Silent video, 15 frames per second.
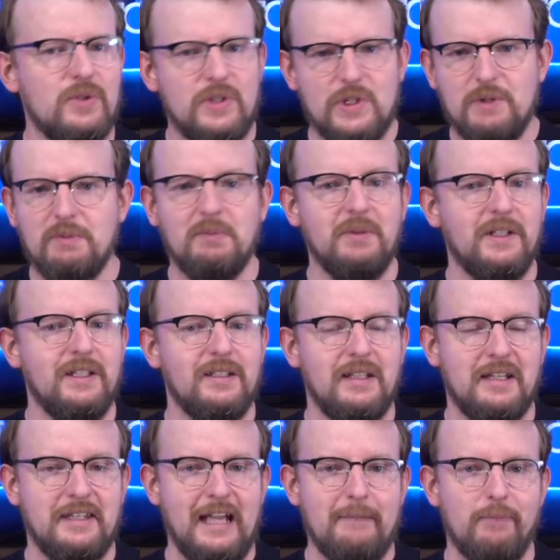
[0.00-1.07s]

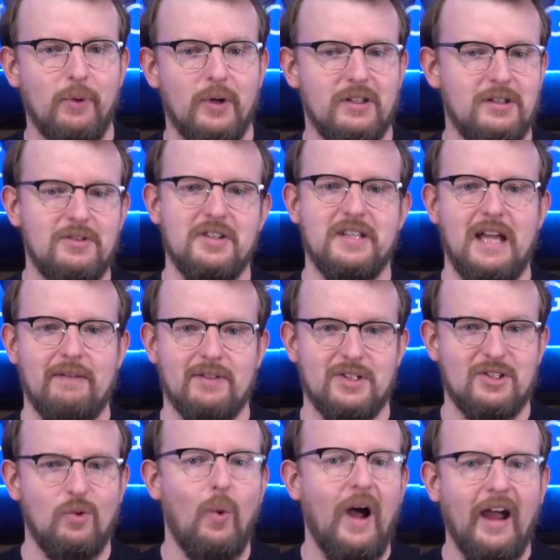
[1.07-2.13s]
presumably at that point you just have a
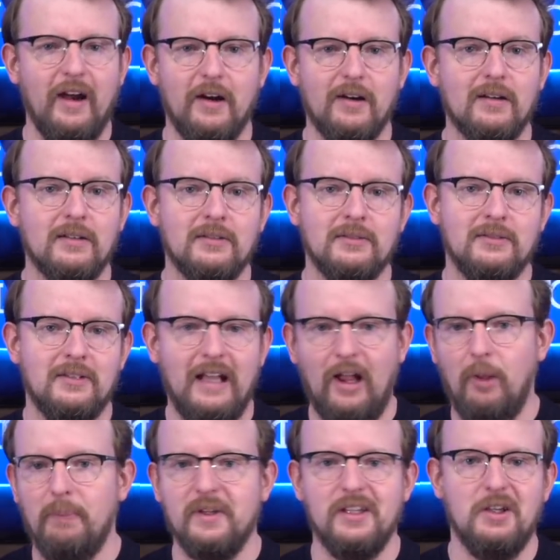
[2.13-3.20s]
squire
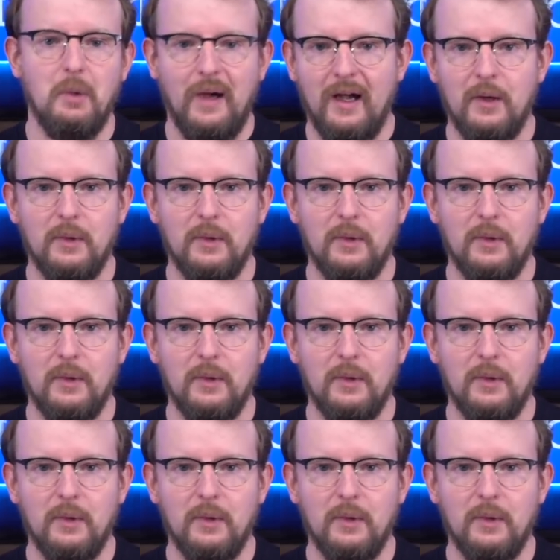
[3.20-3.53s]
helping you